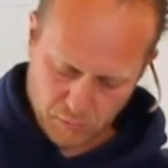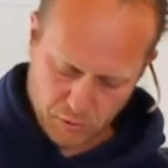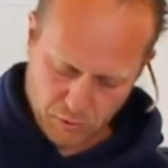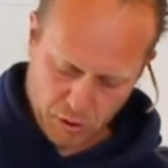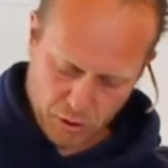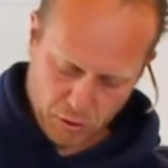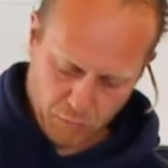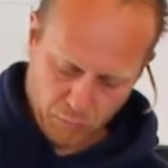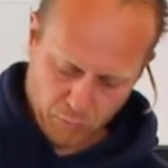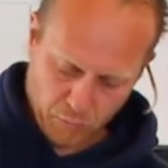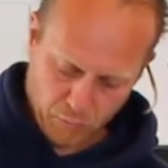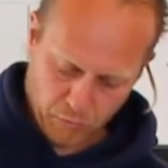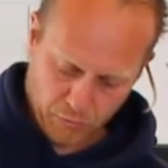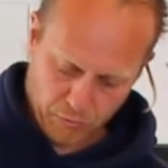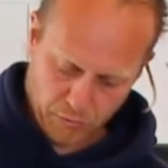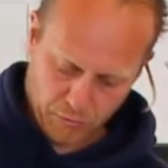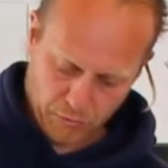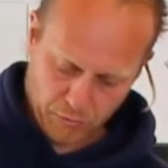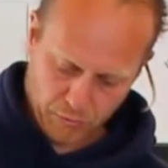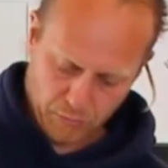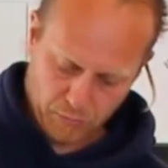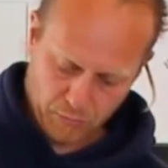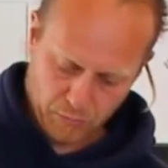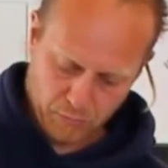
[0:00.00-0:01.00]
It
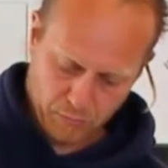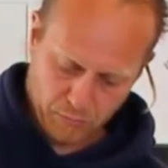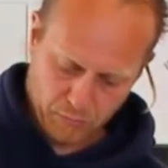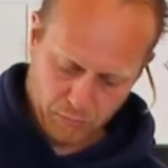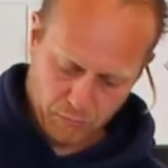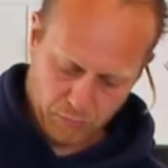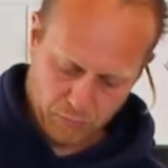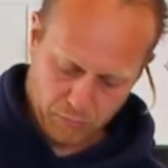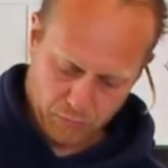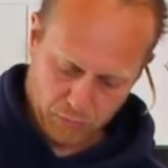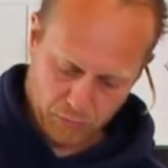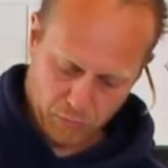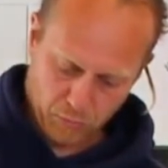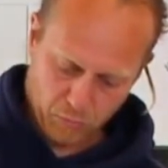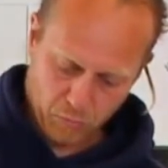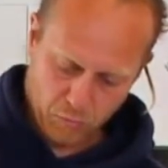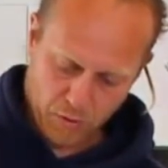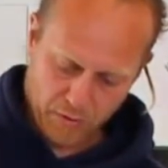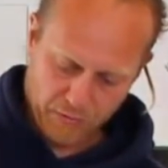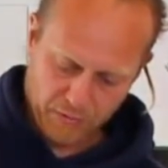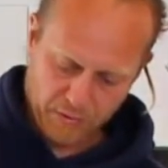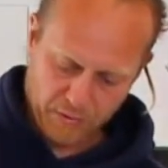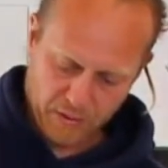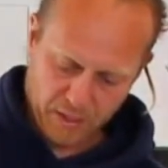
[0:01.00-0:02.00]
works too. So
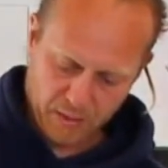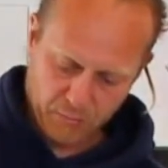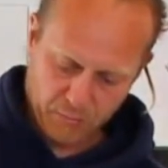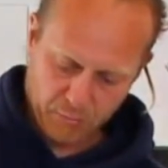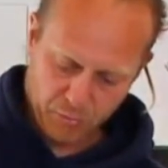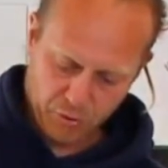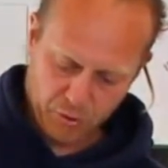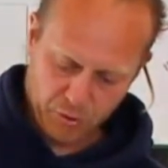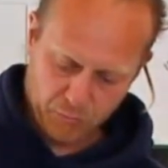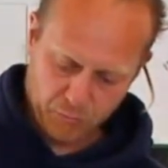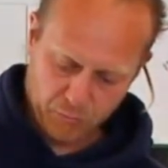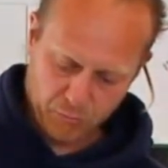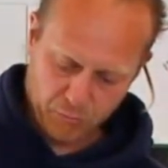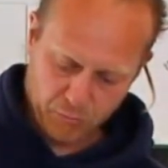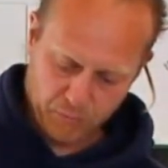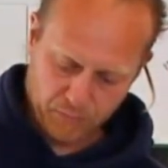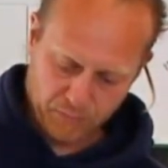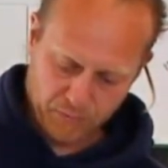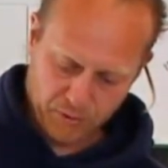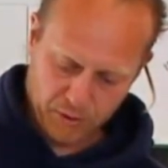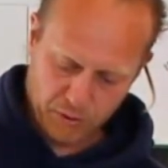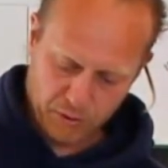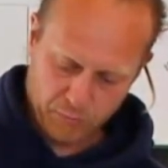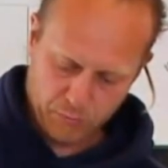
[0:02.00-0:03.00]
1 tablespoon of
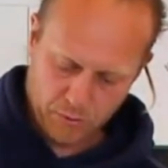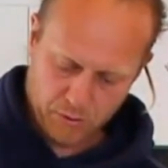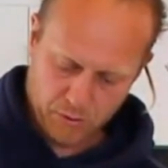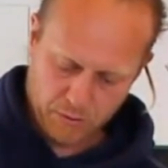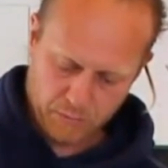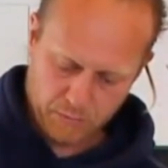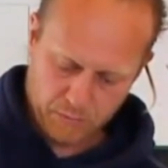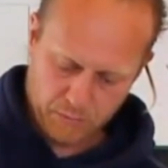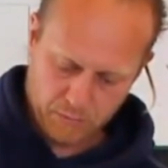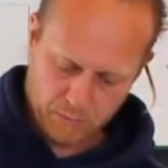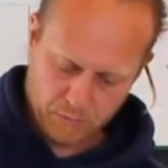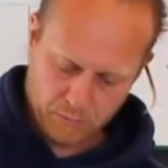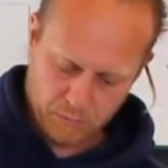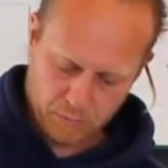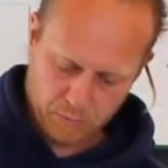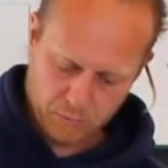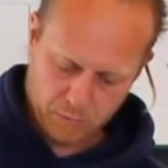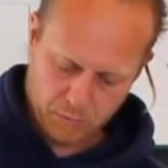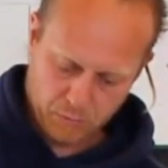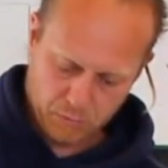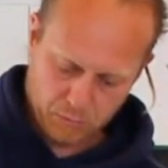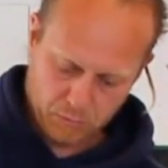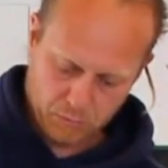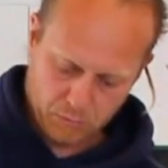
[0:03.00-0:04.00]
this one.
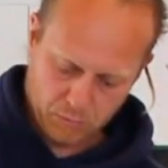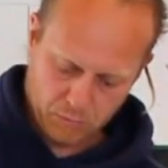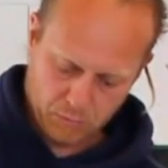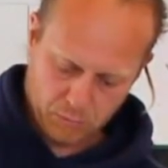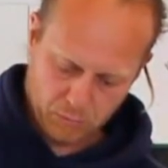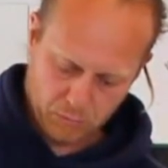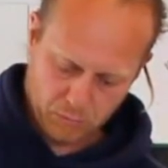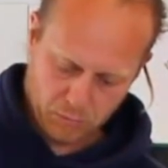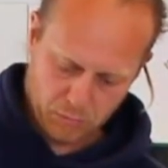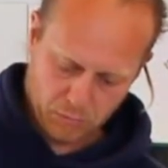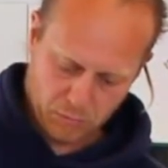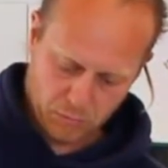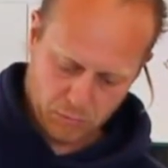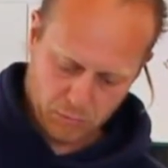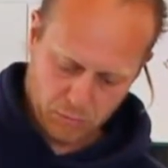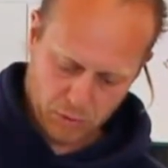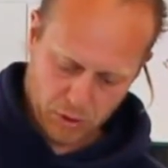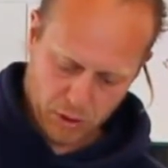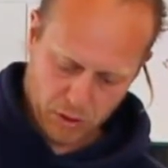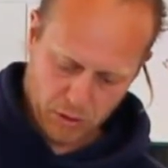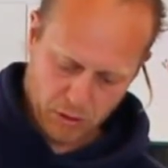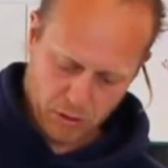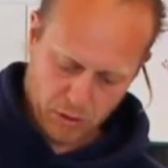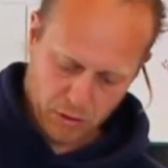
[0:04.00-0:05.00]

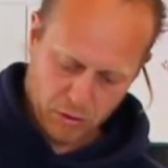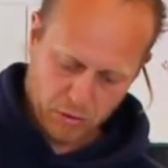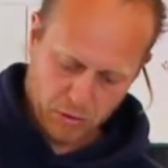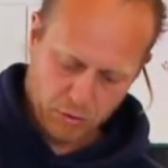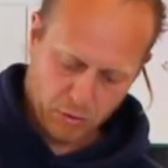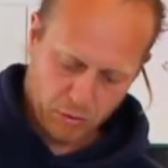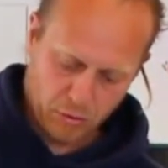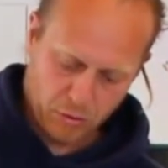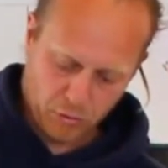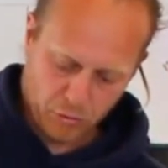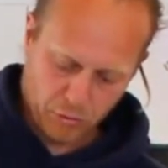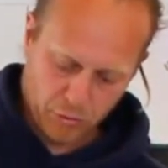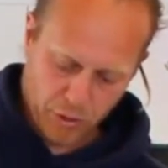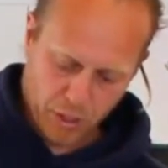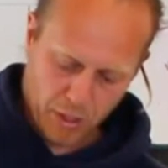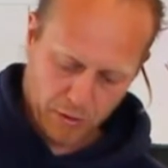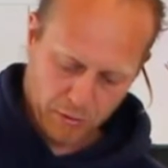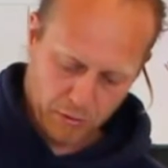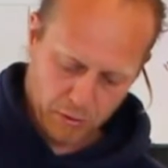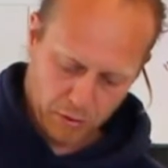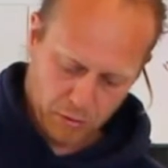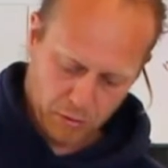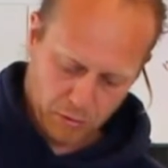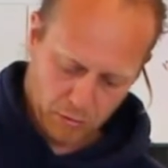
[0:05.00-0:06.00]
Okay, now
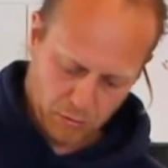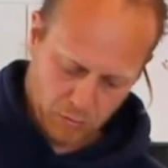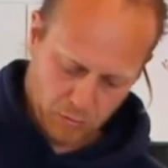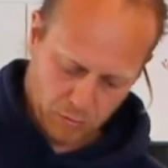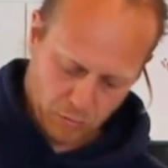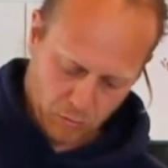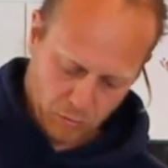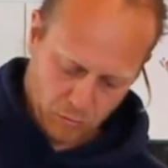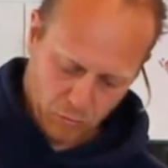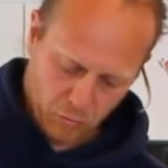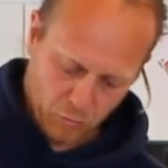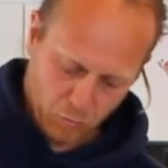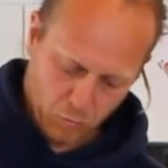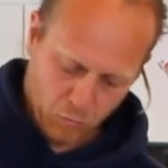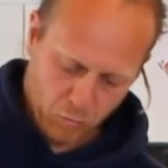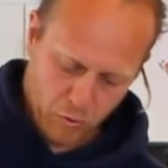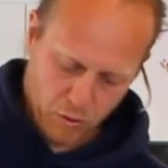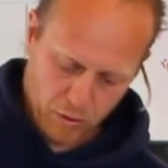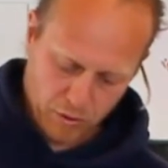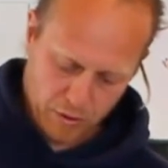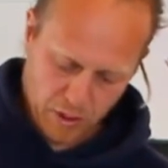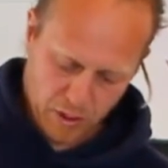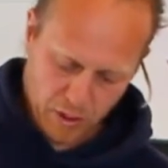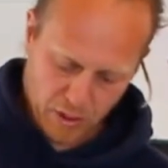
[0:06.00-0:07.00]
coriander
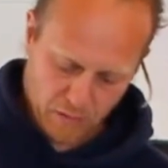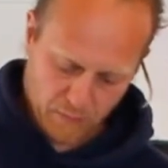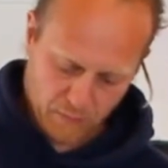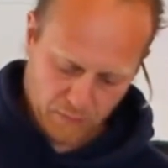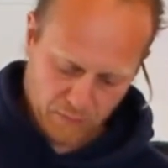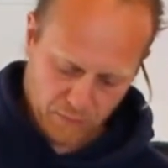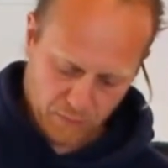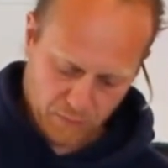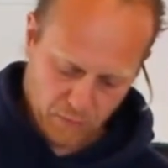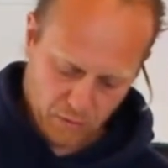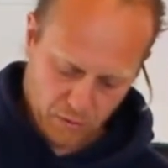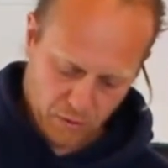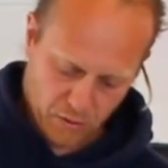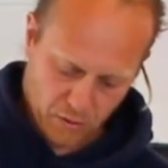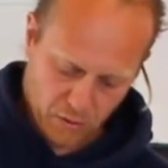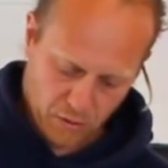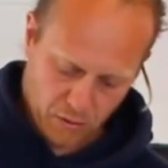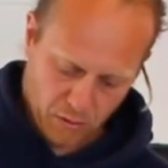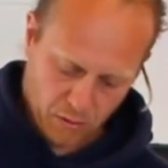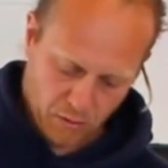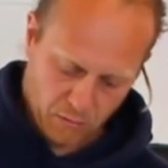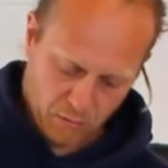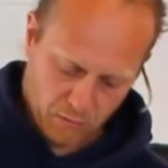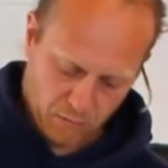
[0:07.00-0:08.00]
will give
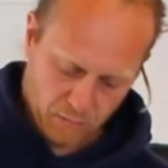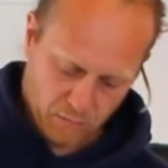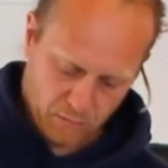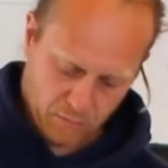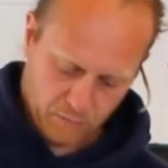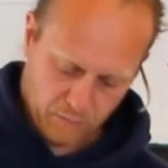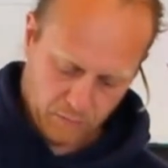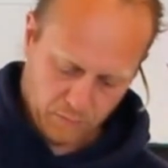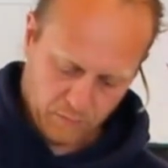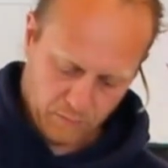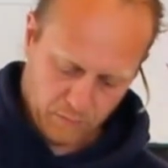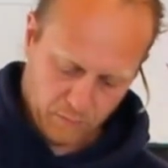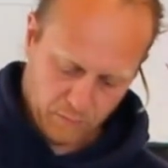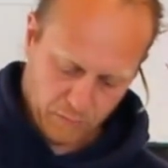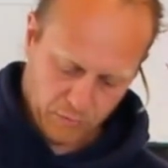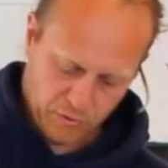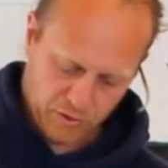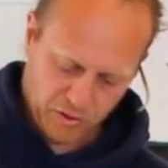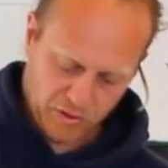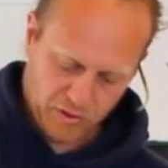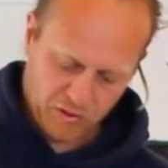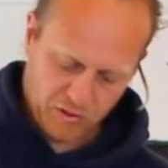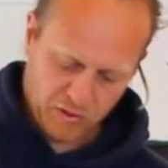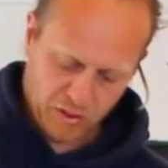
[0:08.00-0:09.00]
a
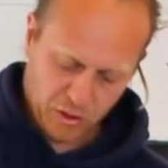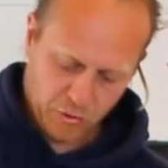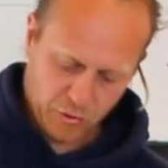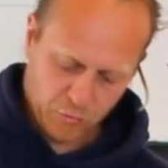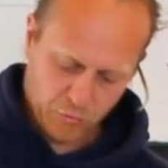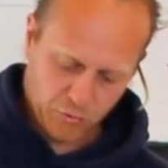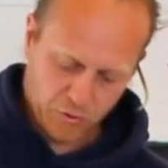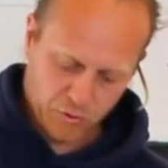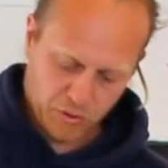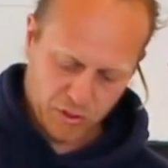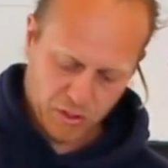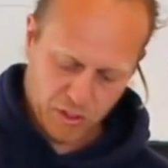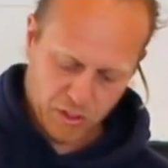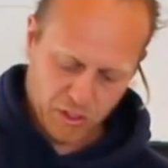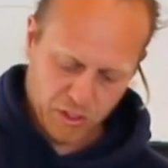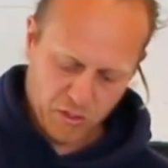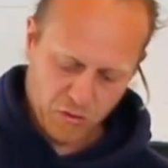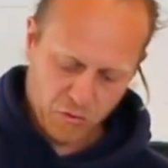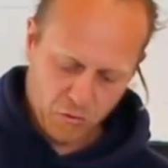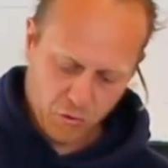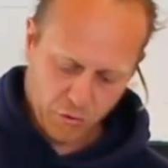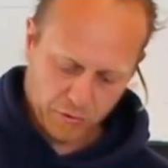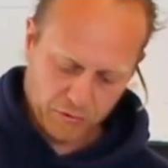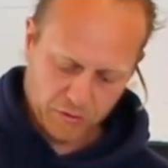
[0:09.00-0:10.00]
citrusy,
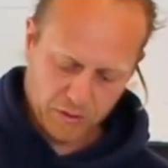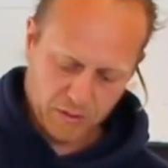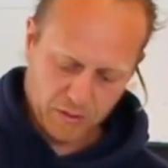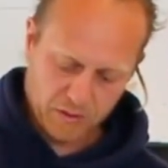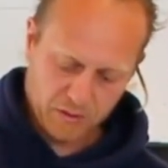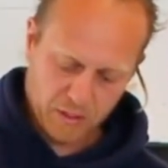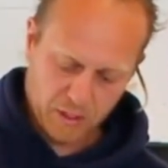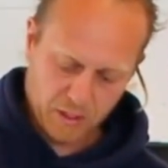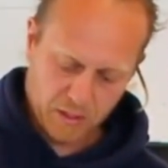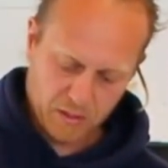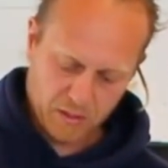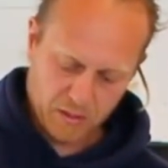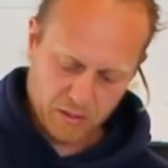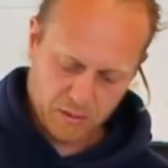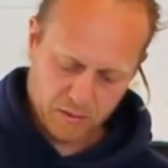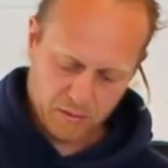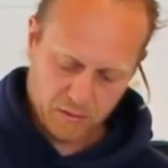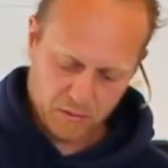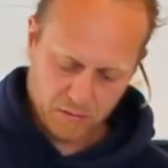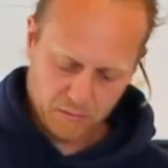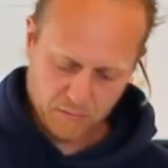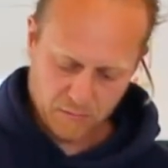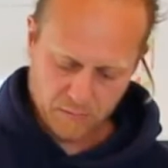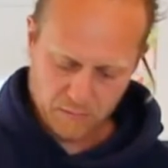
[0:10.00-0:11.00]
nutty taste
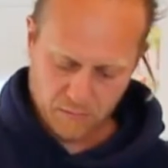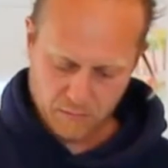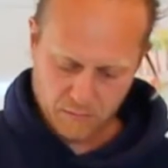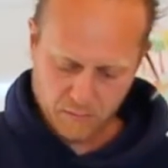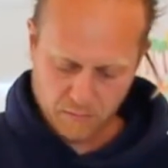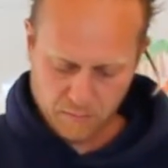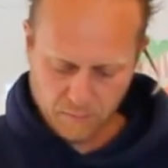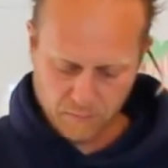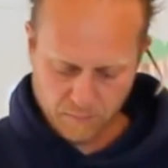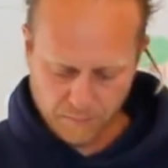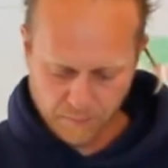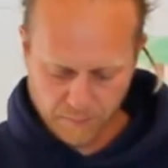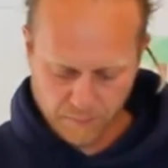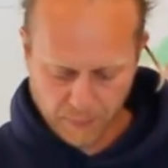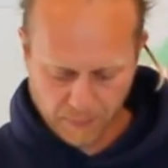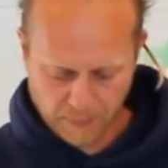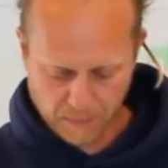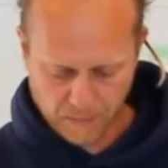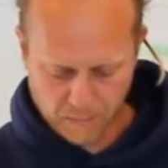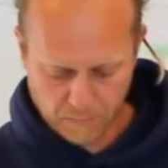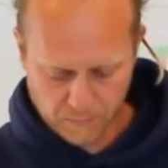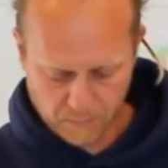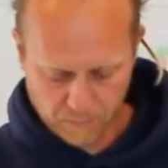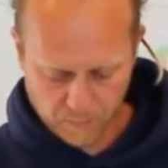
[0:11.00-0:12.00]

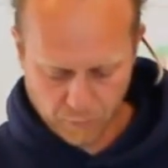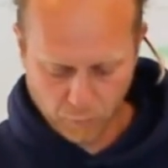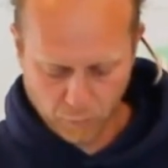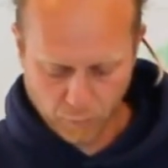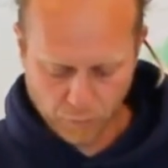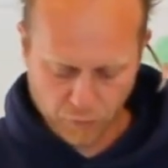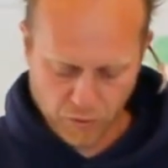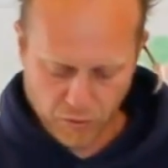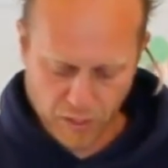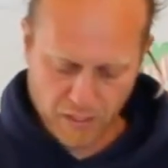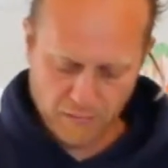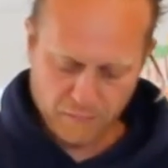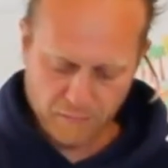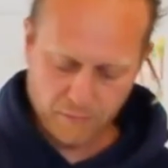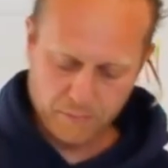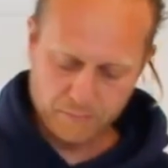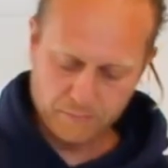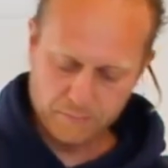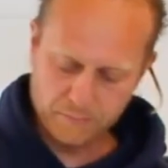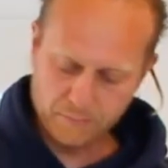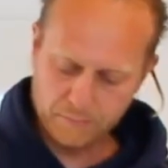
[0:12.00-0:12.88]
or flavor,